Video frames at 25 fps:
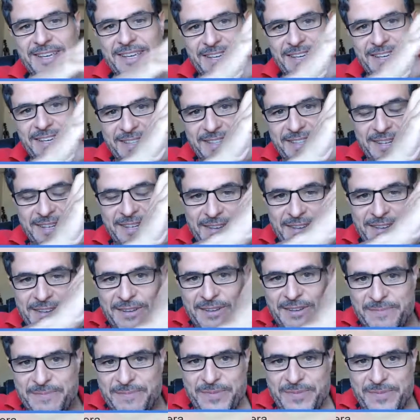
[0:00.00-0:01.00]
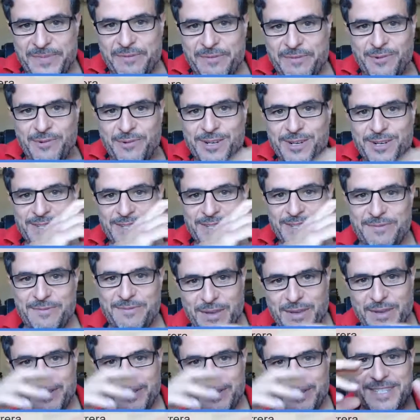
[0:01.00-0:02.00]
in the 40s,
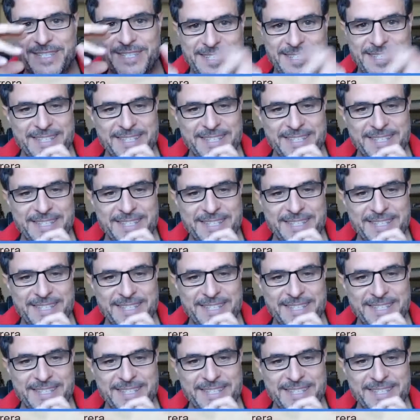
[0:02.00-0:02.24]
50s,